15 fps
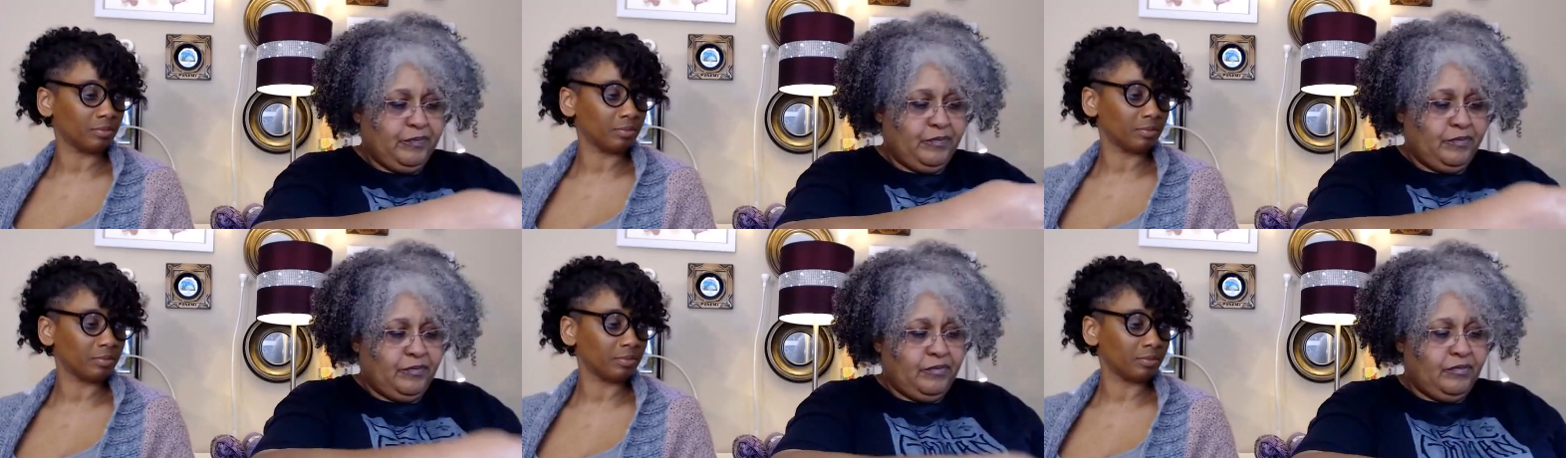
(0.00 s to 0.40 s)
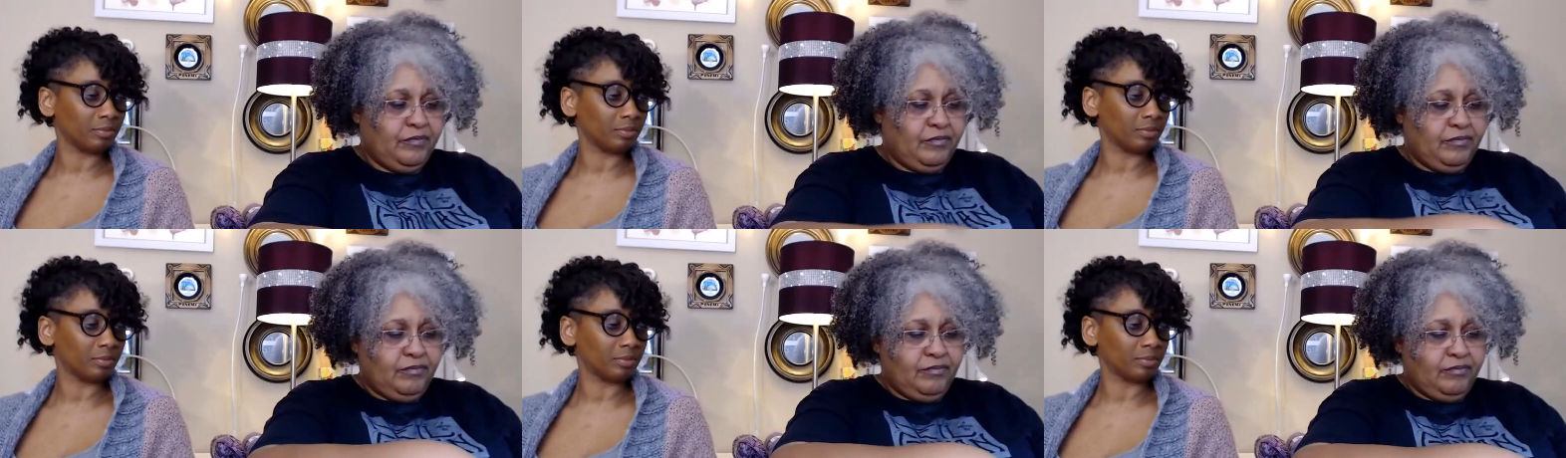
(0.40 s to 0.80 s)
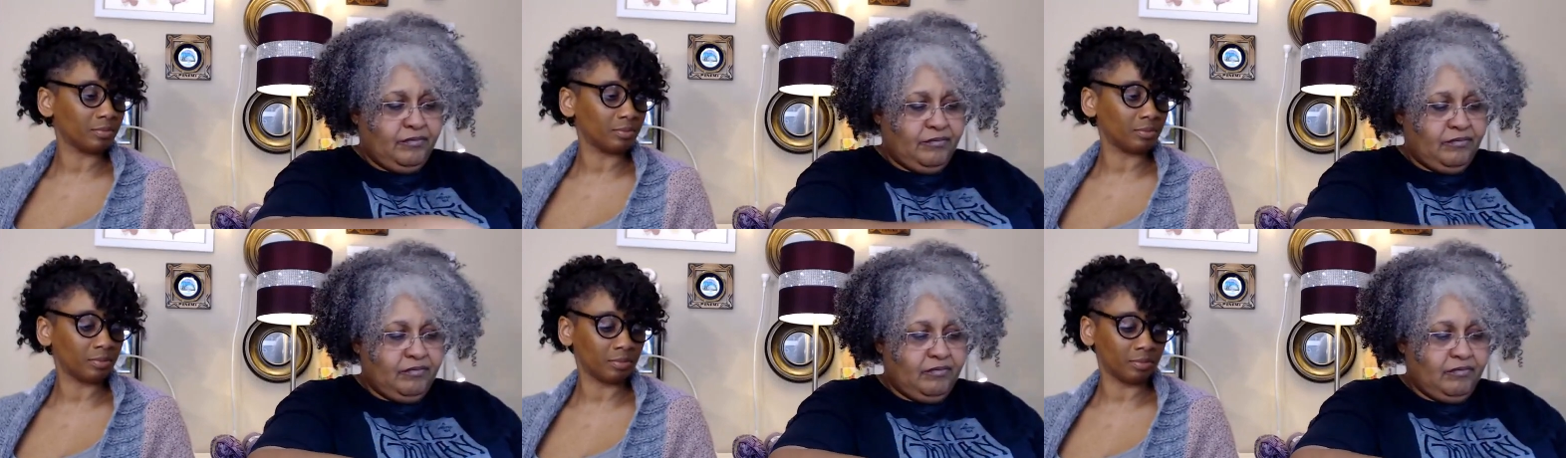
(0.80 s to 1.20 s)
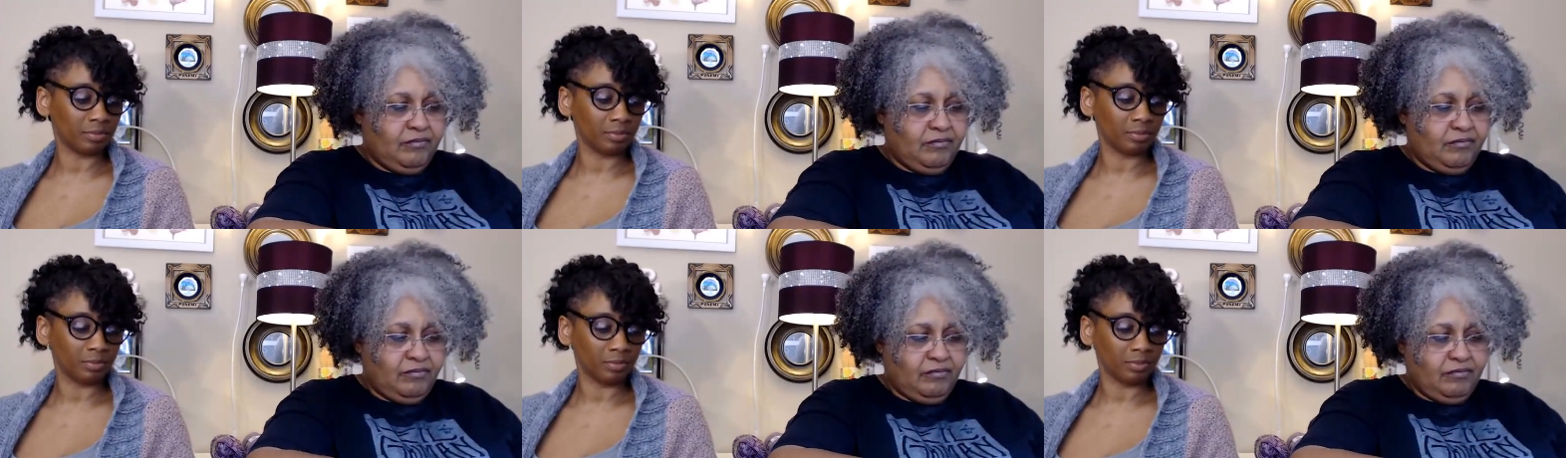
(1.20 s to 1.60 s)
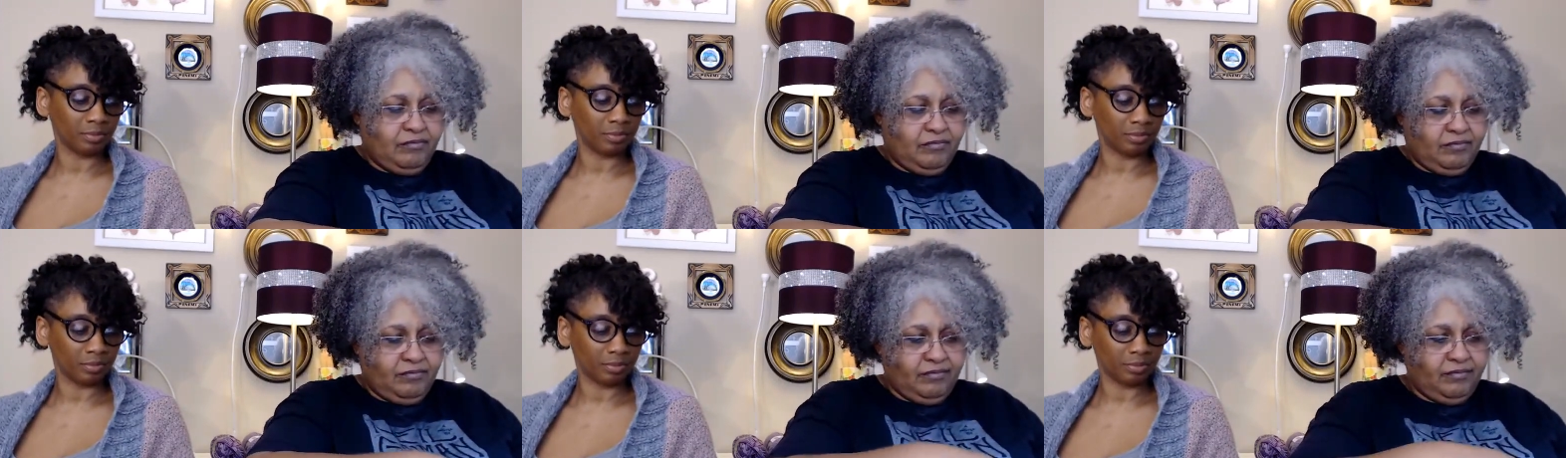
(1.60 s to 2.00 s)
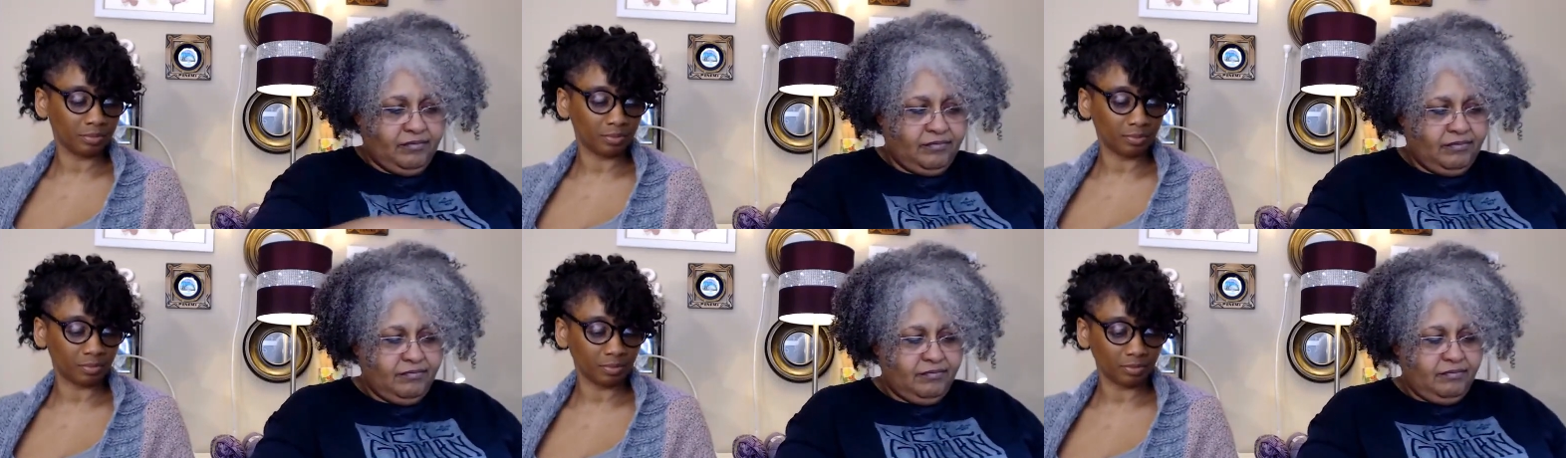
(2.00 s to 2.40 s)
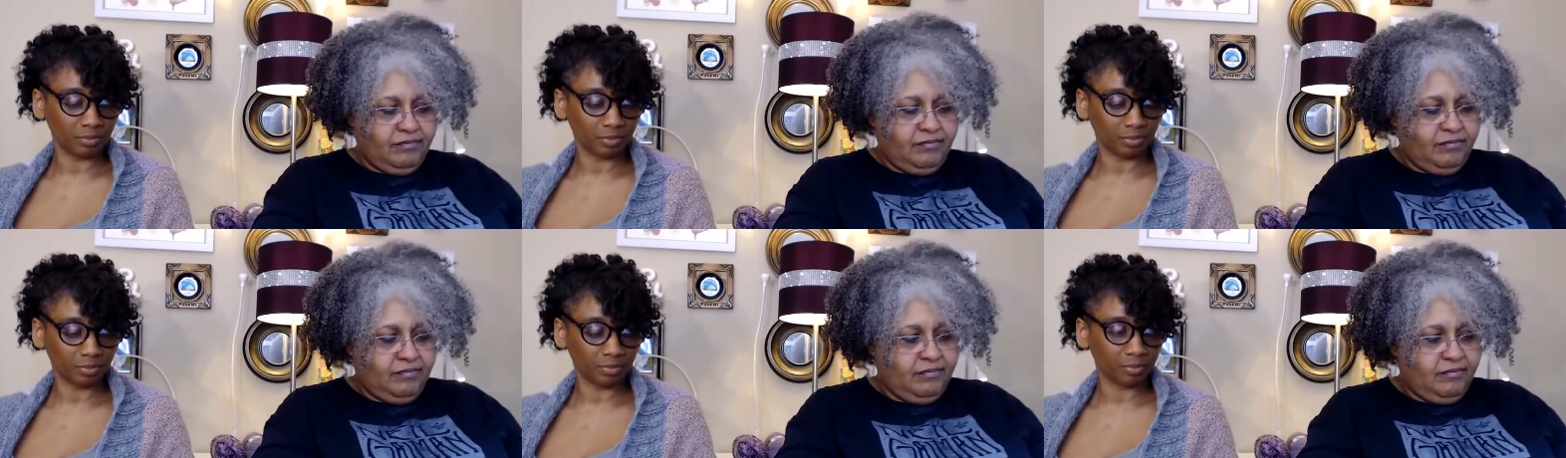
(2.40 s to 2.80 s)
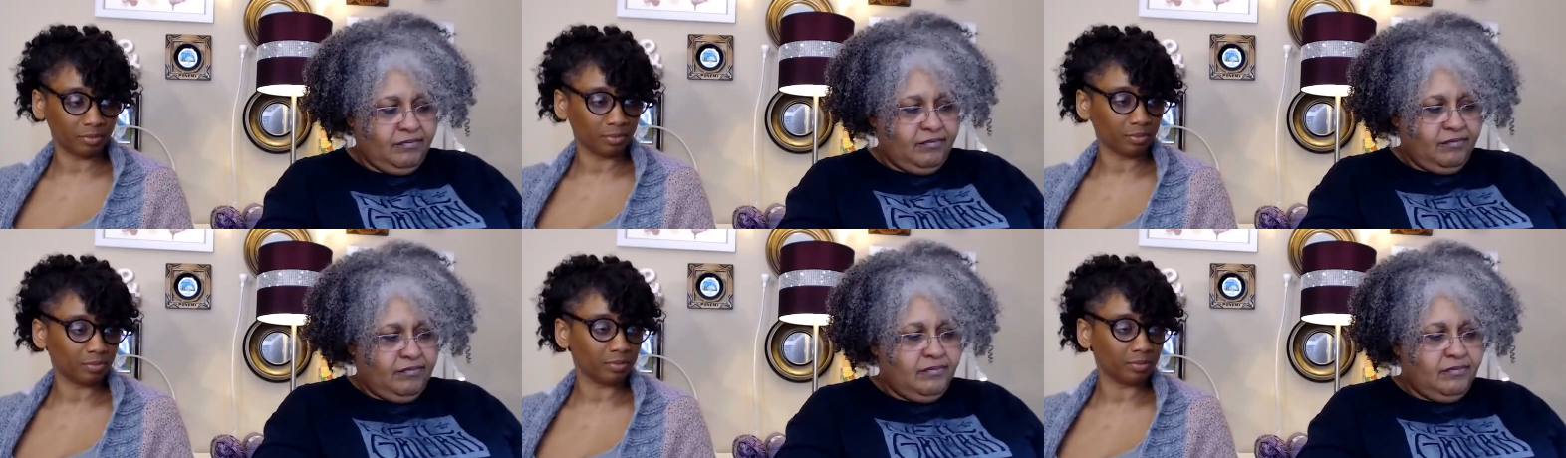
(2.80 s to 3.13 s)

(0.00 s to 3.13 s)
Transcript: [no speech]